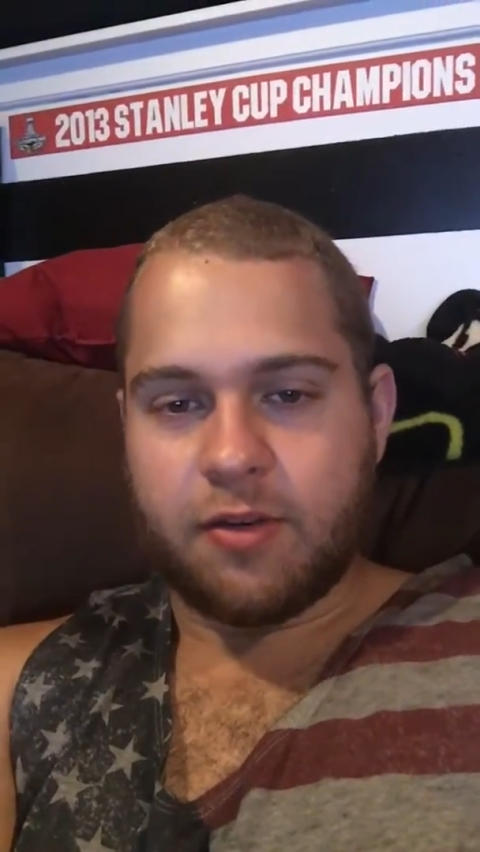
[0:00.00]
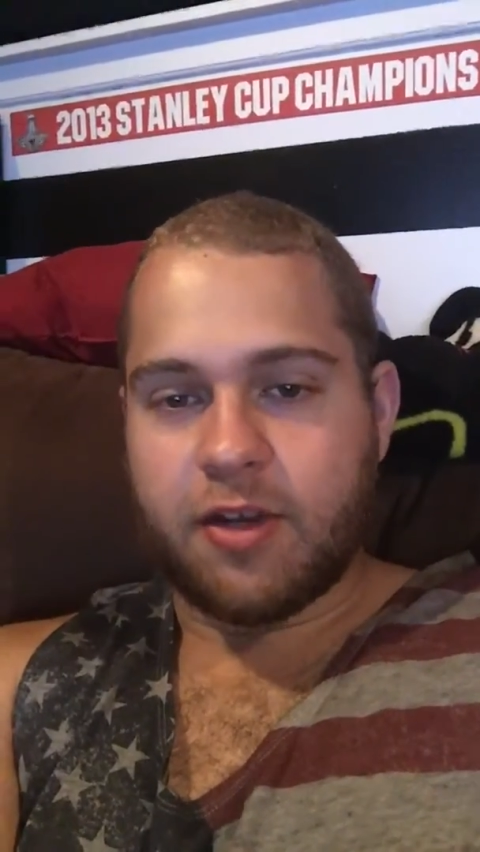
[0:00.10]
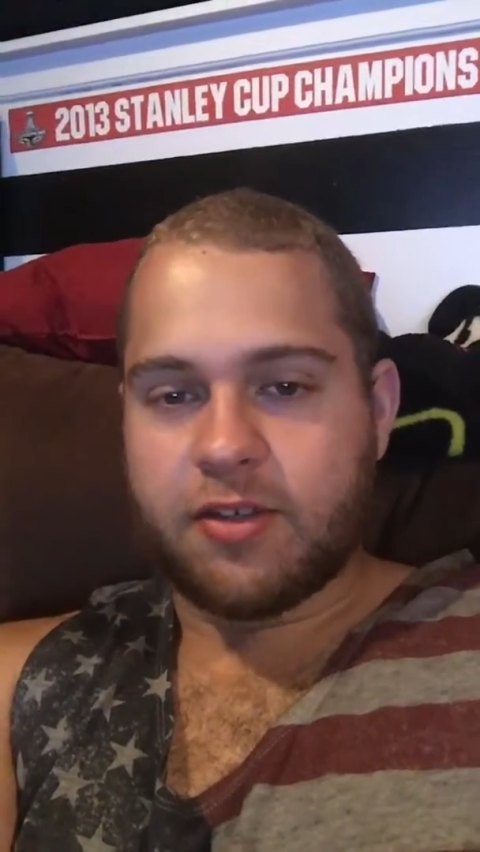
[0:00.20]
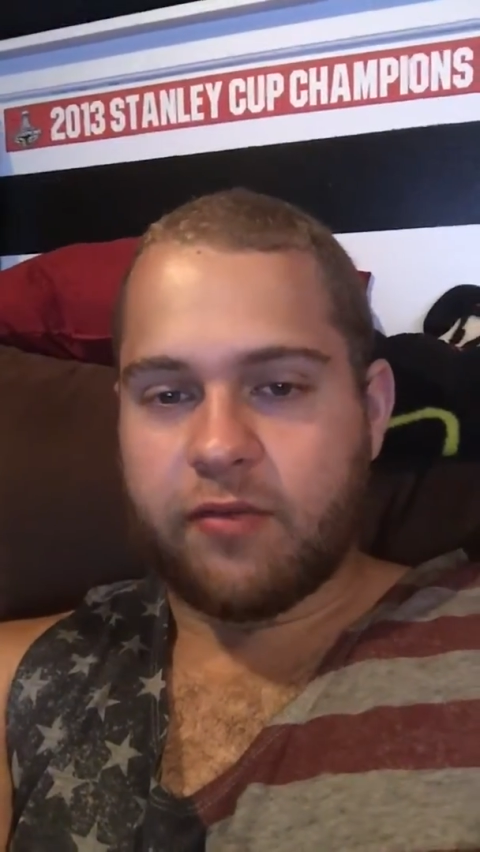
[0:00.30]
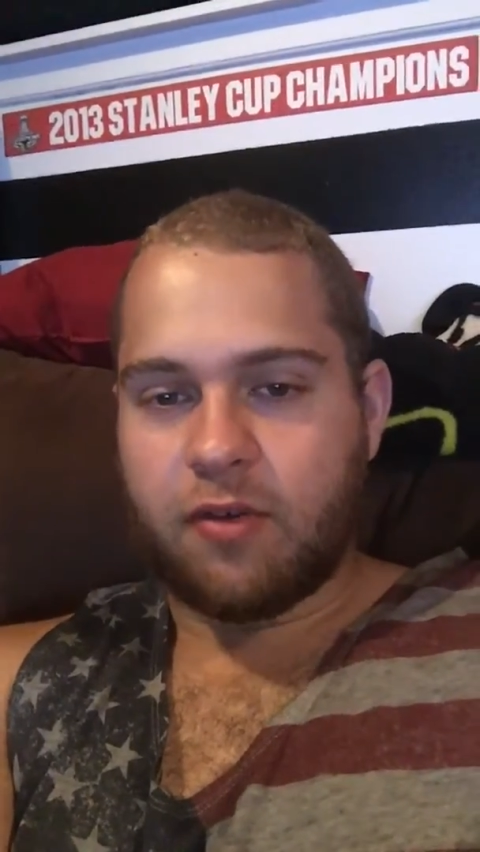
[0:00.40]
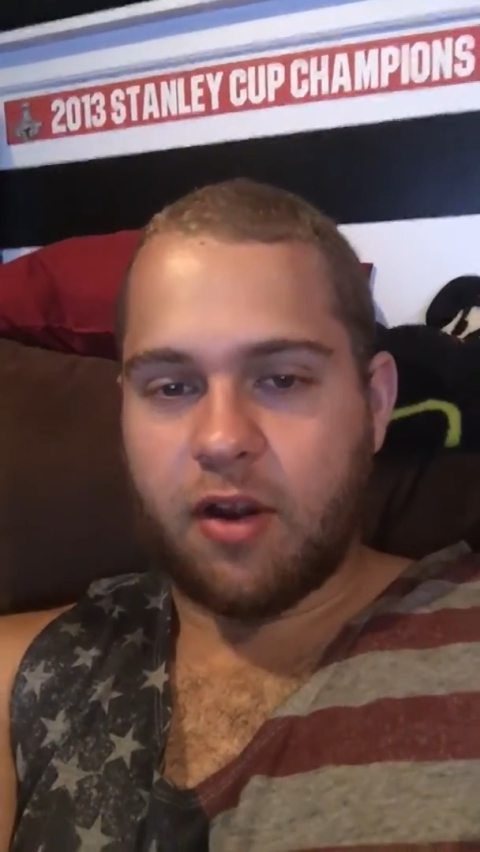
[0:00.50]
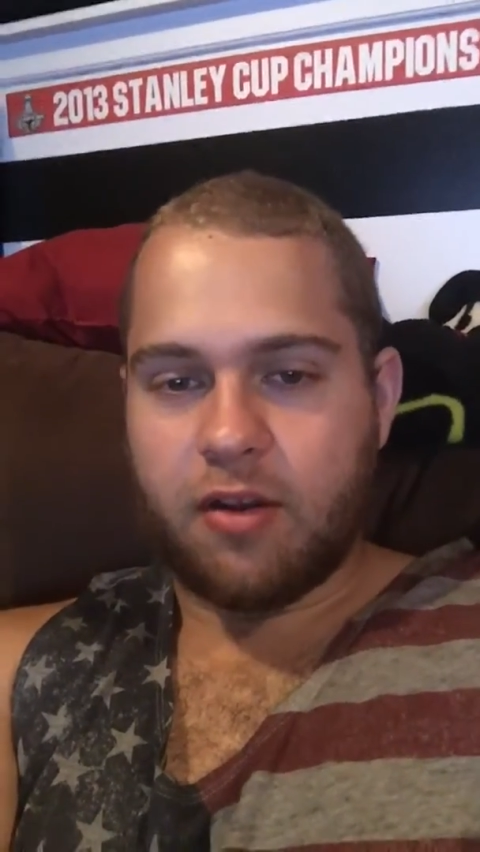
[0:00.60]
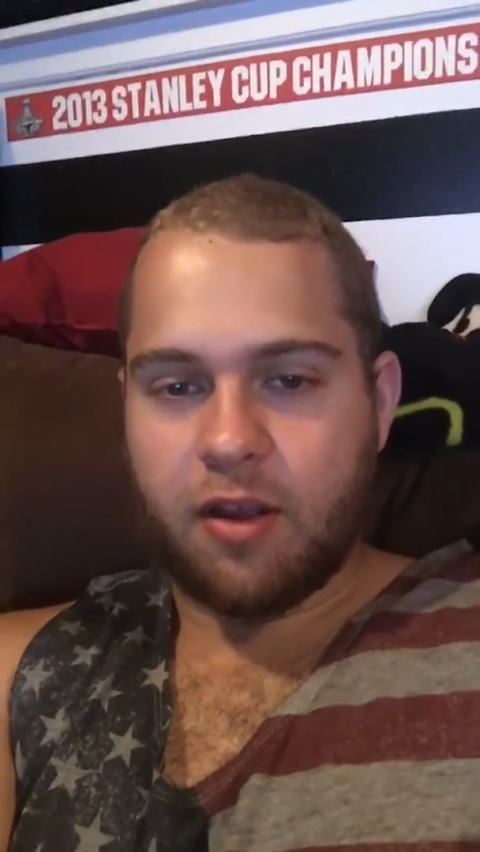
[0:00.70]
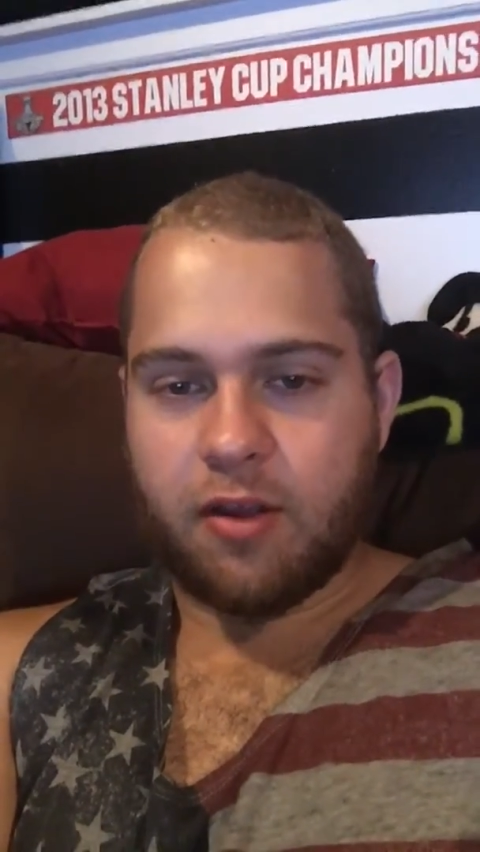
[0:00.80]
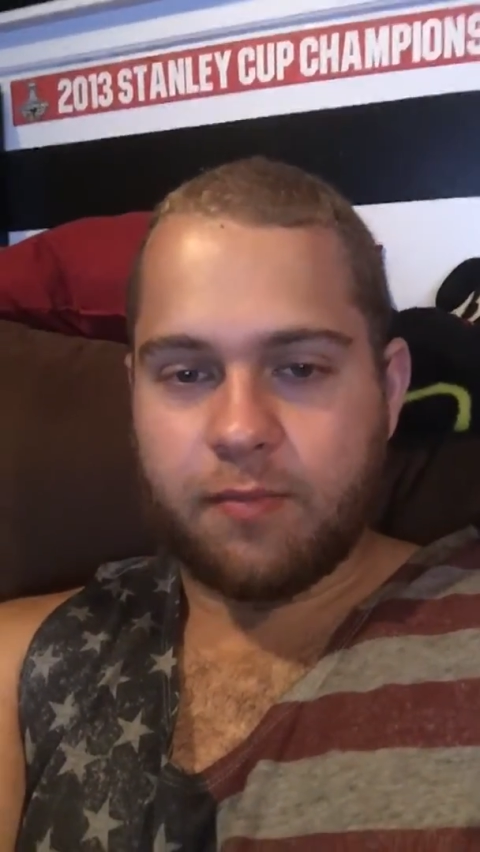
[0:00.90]
you guys have a great
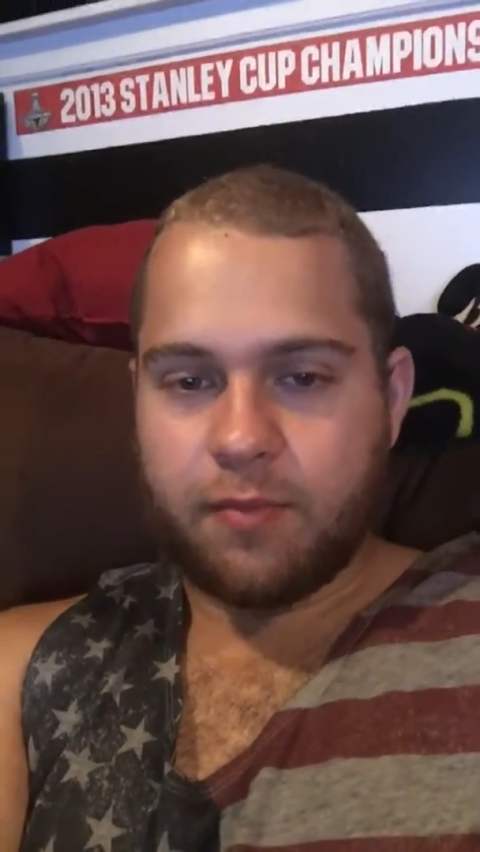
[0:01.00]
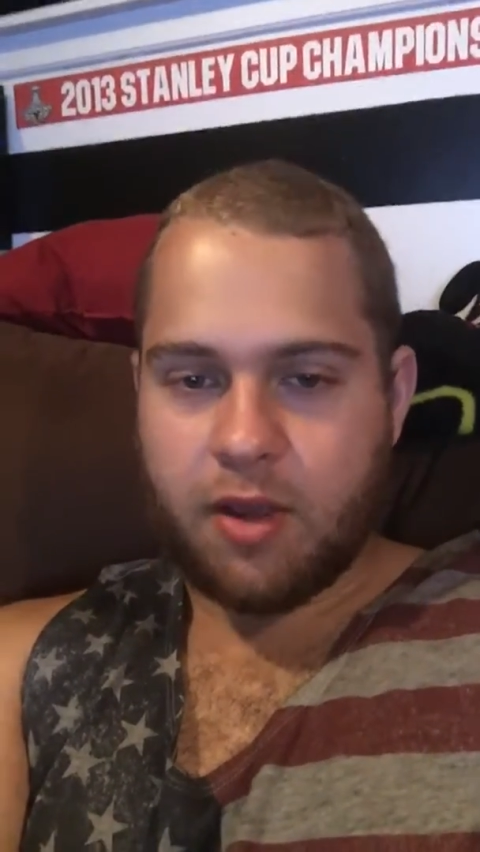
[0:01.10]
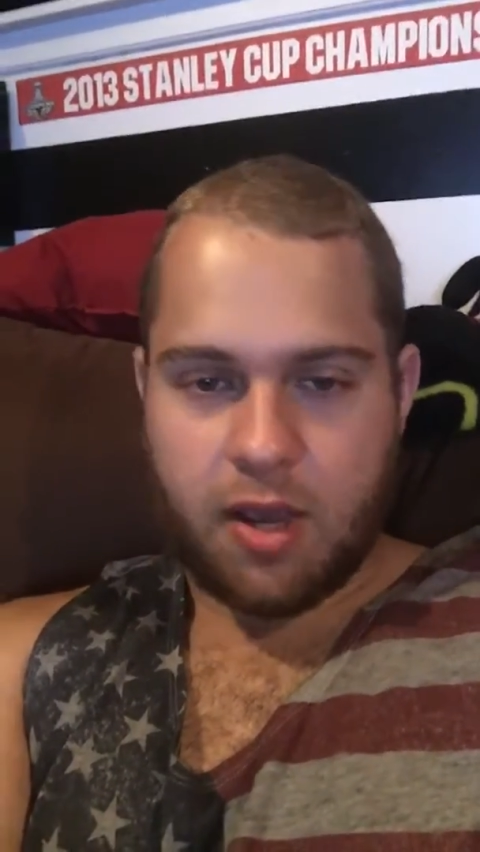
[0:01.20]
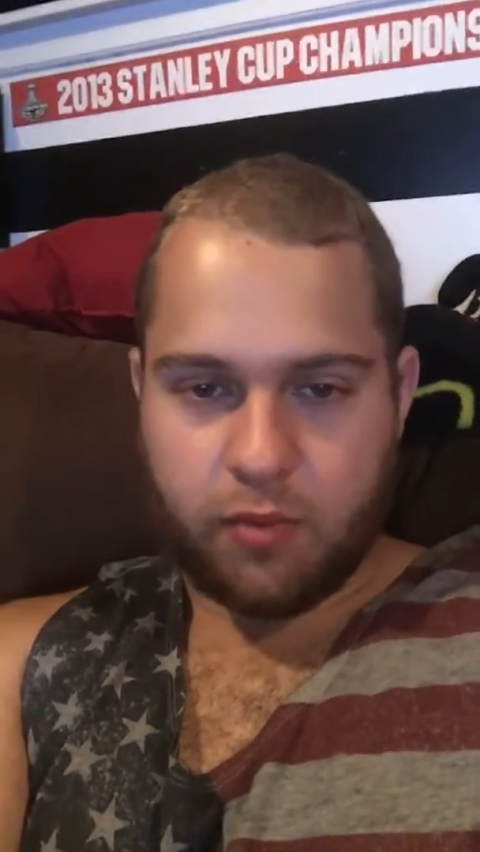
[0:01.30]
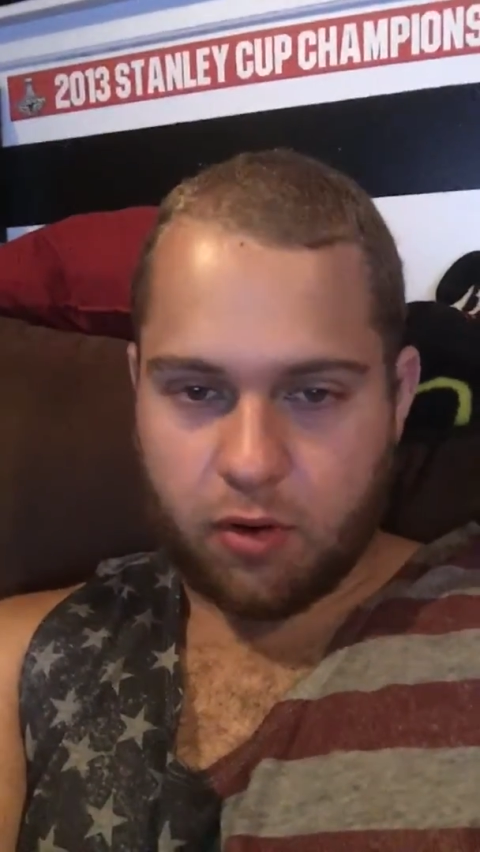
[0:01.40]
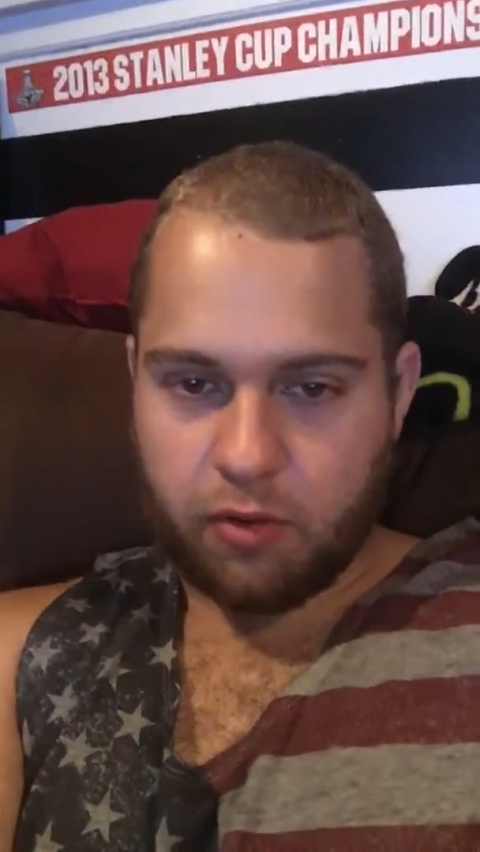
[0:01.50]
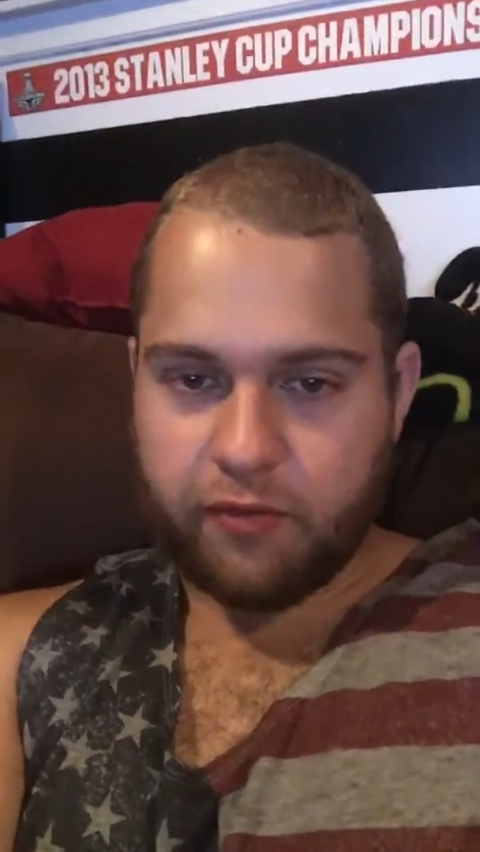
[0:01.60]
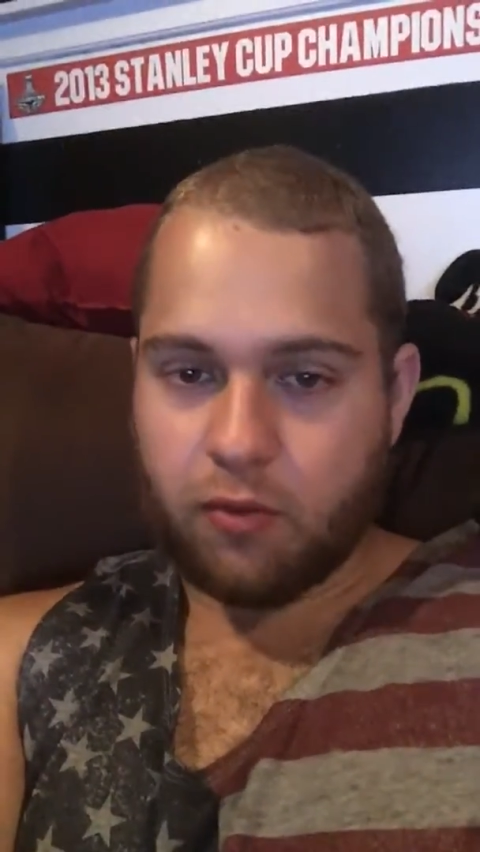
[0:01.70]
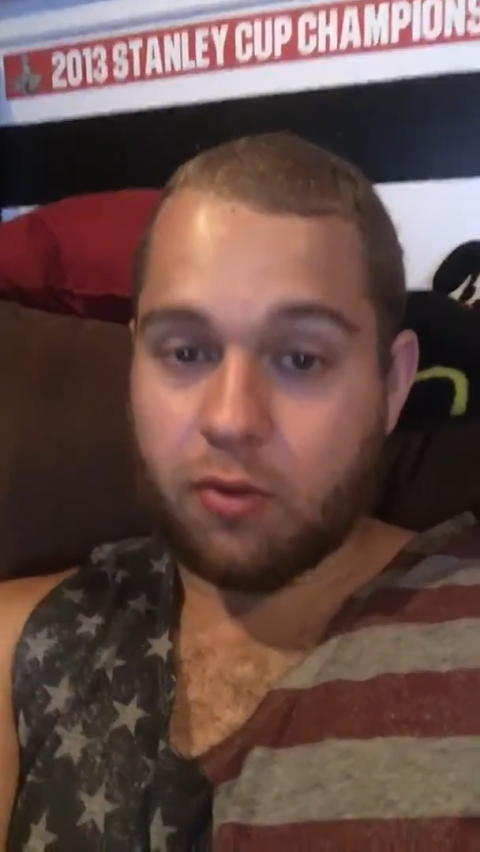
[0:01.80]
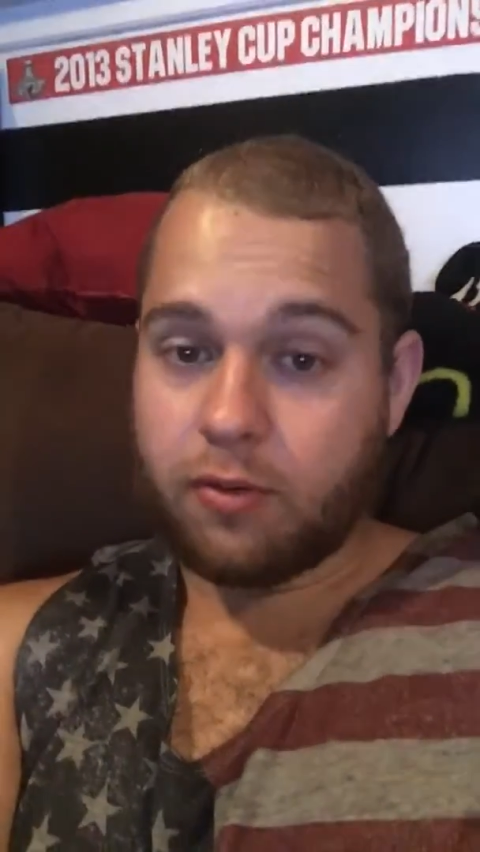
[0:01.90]
day. Happy early
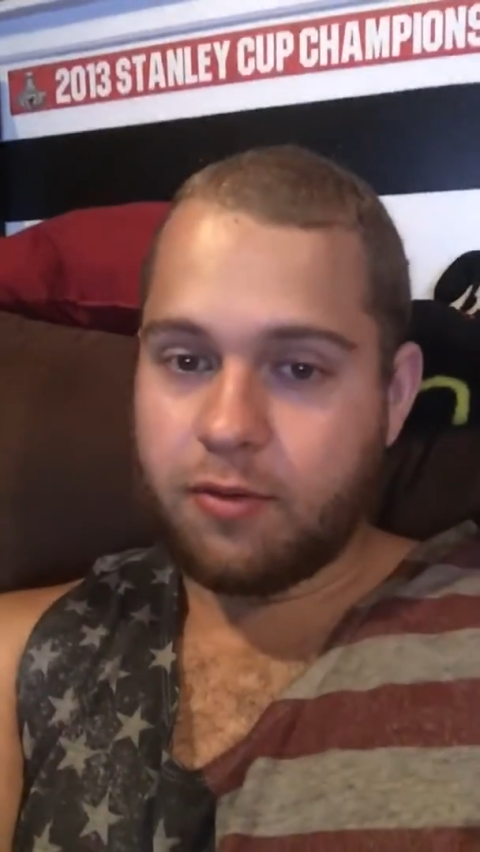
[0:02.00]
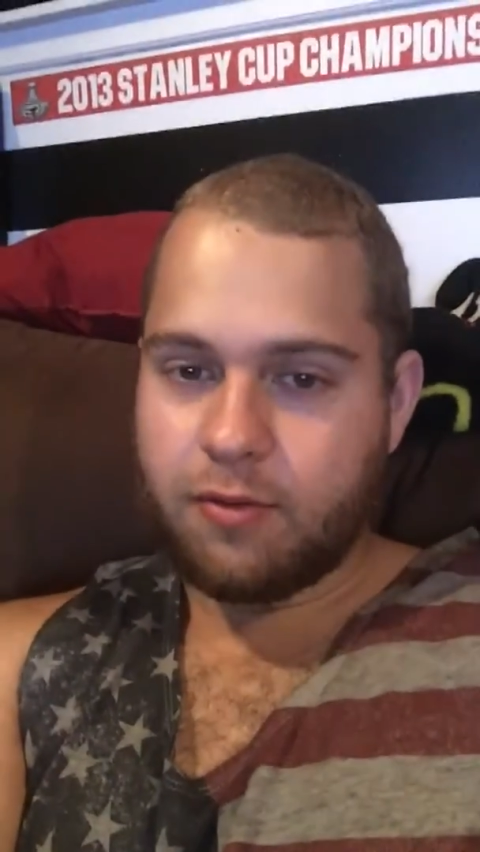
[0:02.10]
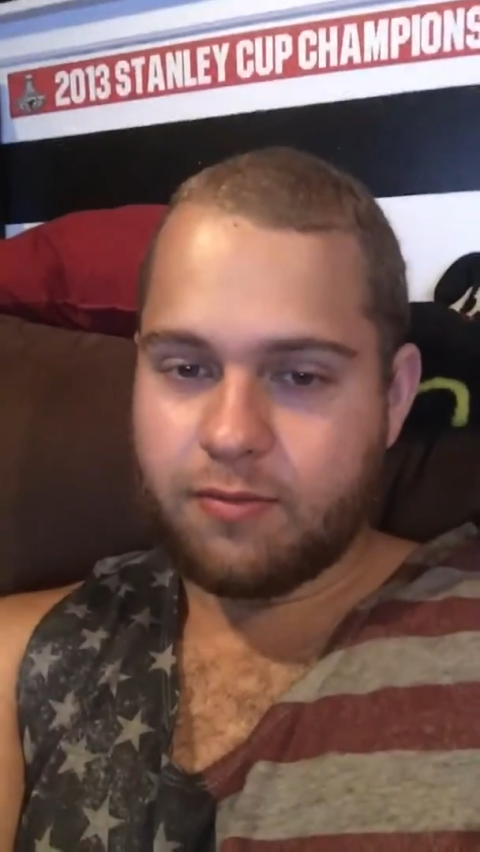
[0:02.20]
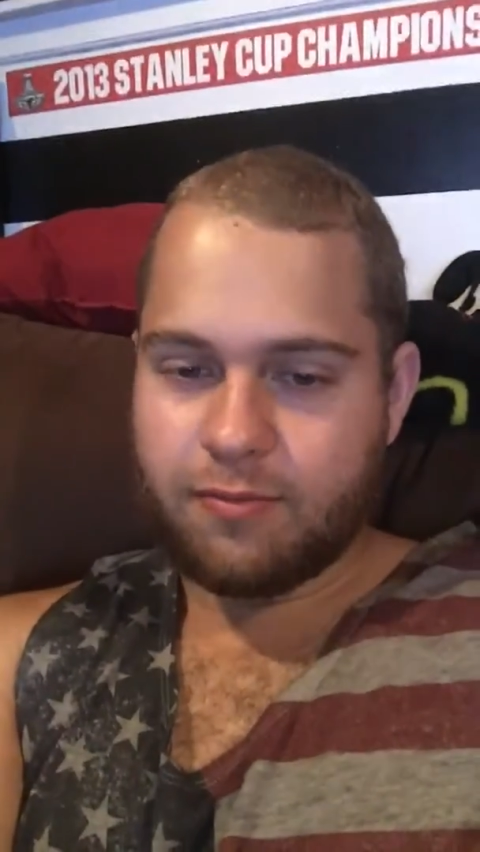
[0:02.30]
4th.